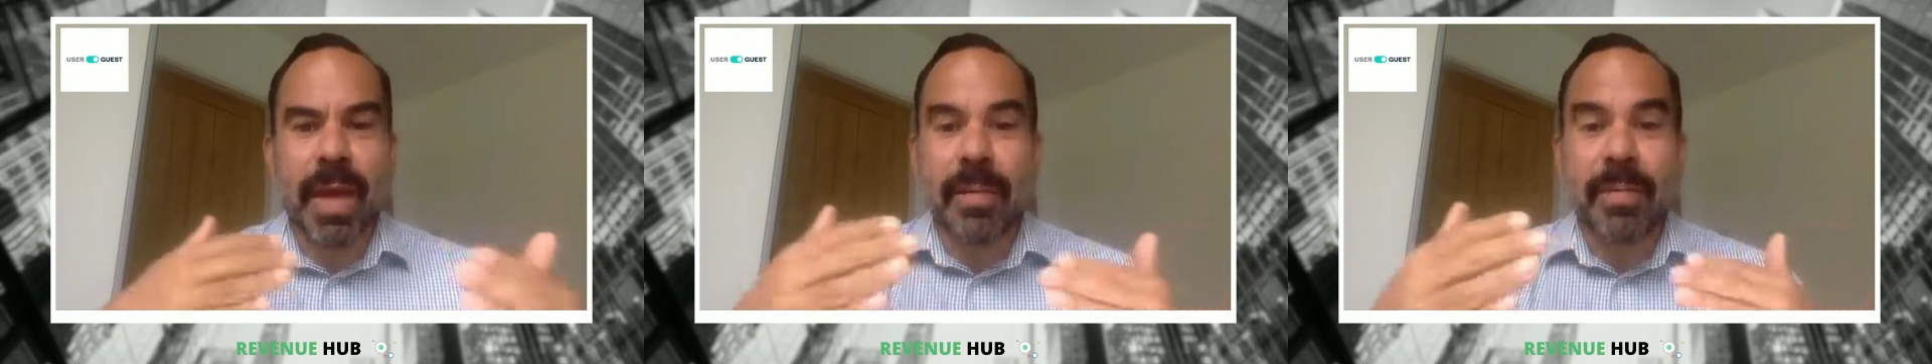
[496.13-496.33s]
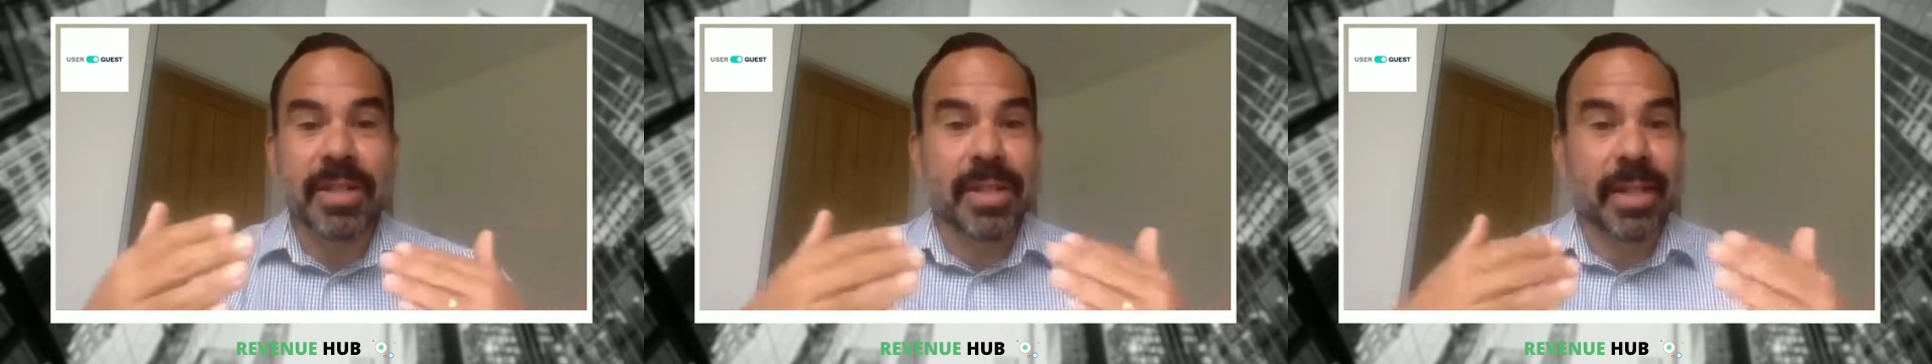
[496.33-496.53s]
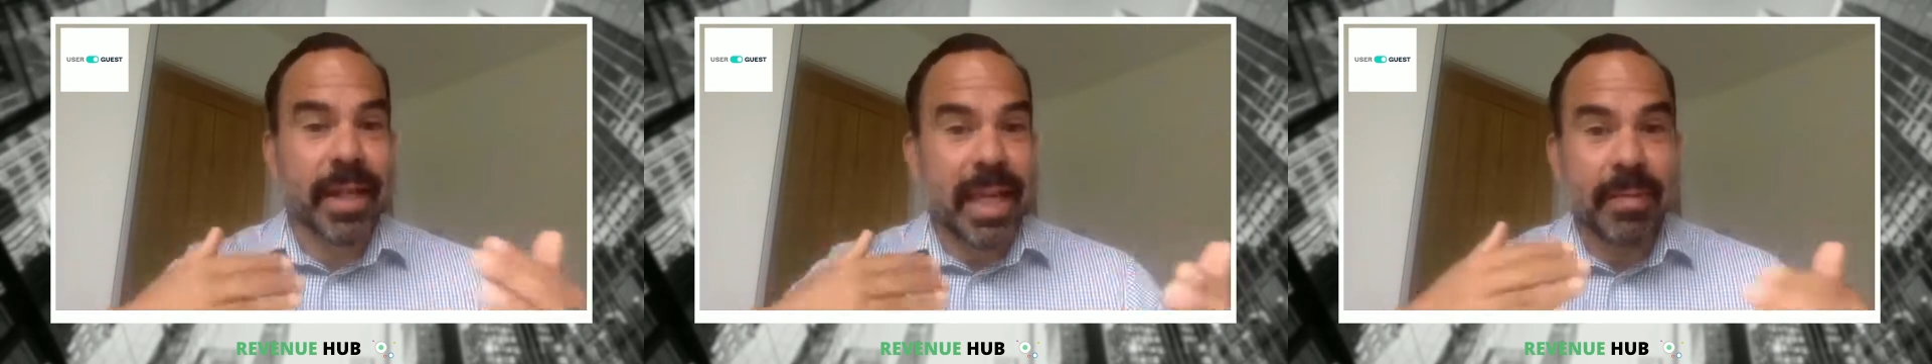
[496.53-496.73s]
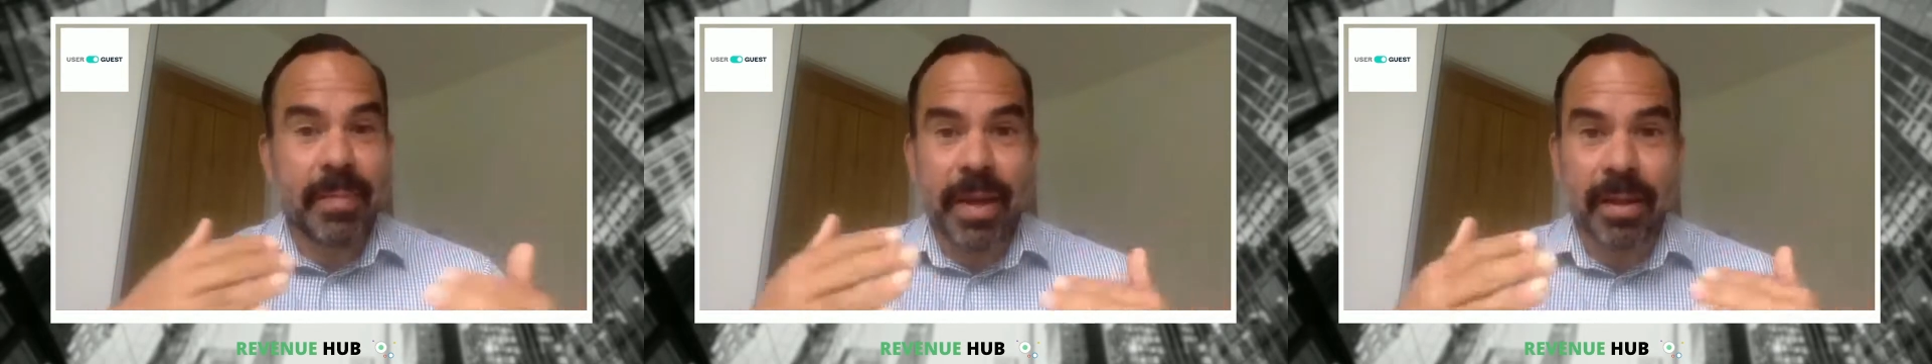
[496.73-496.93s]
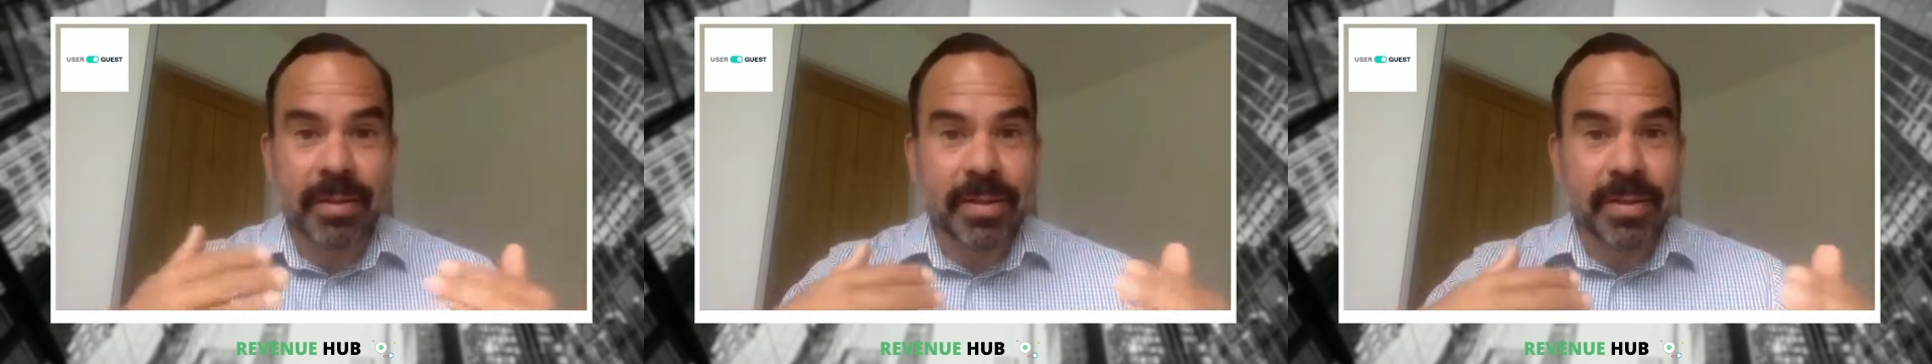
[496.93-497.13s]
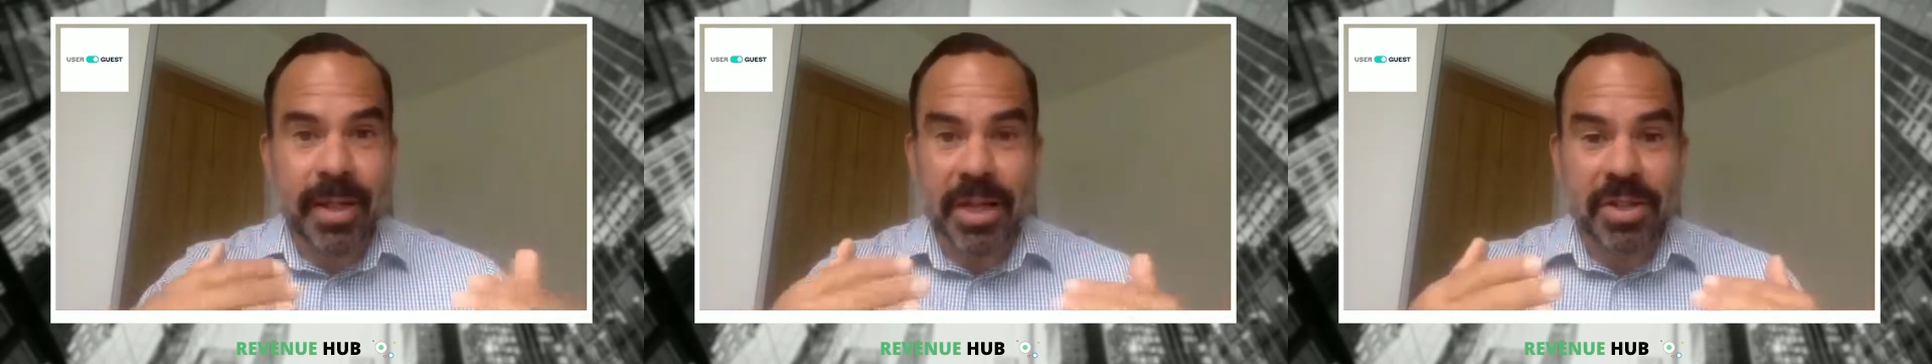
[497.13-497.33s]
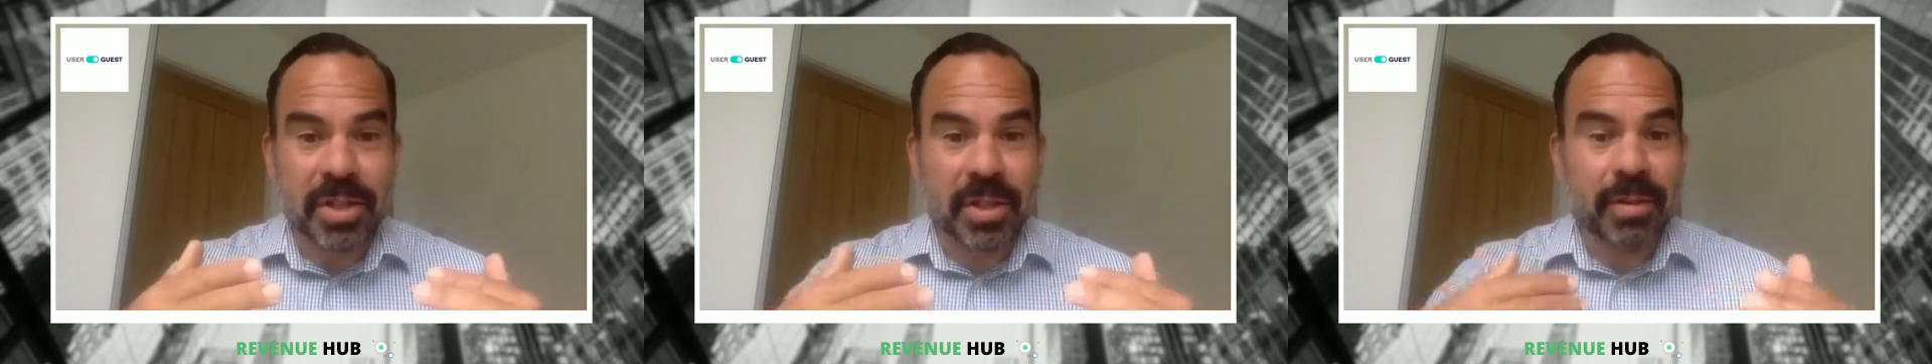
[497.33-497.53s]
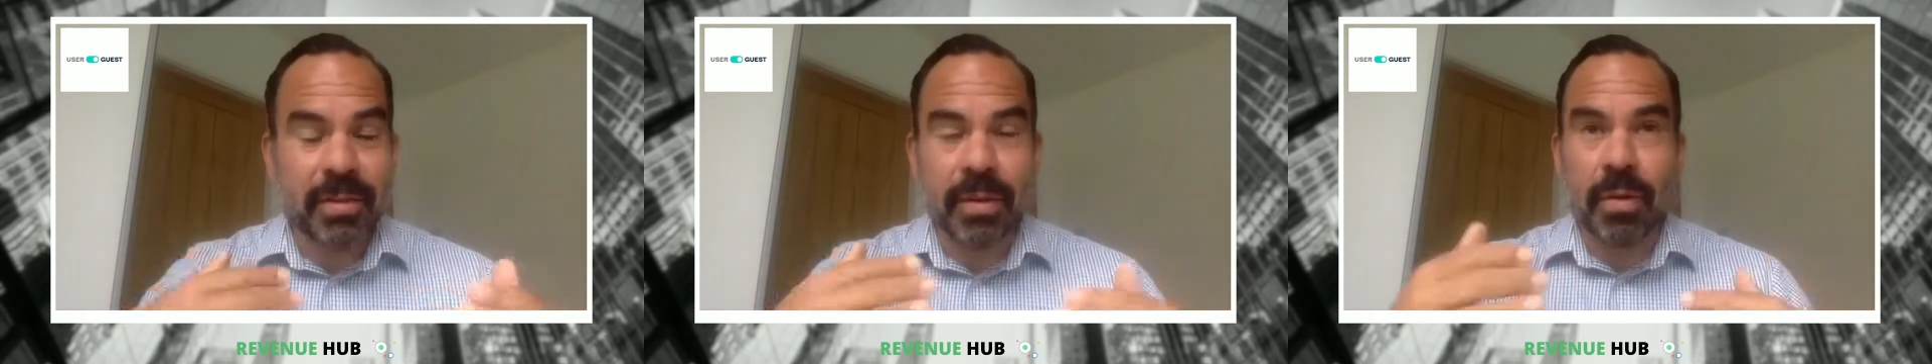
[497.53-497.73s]
Maybe it's an email
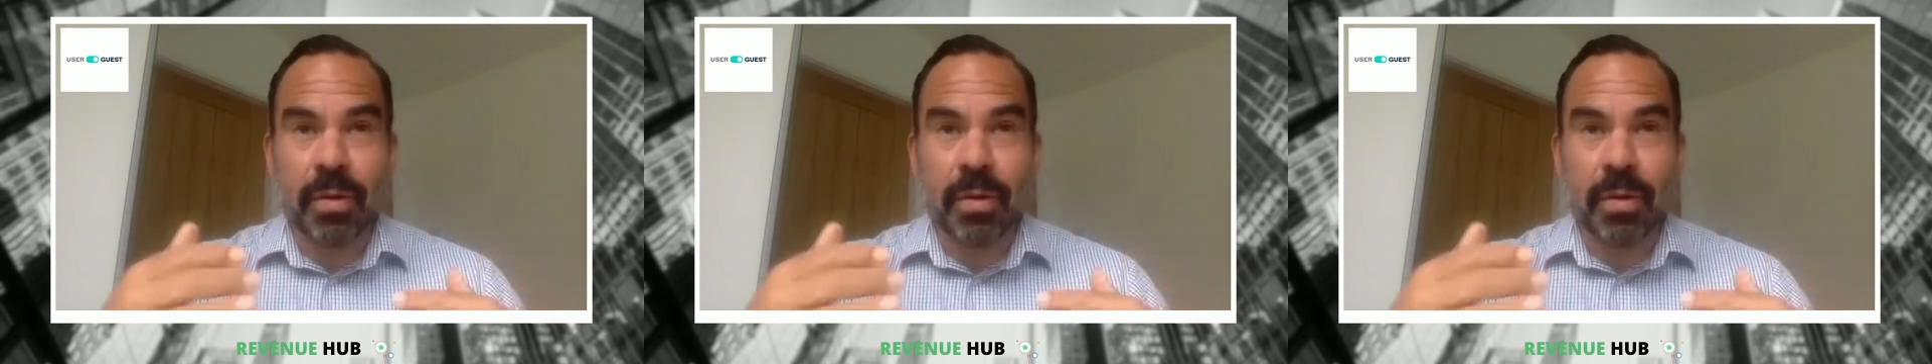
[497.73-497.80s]
discussion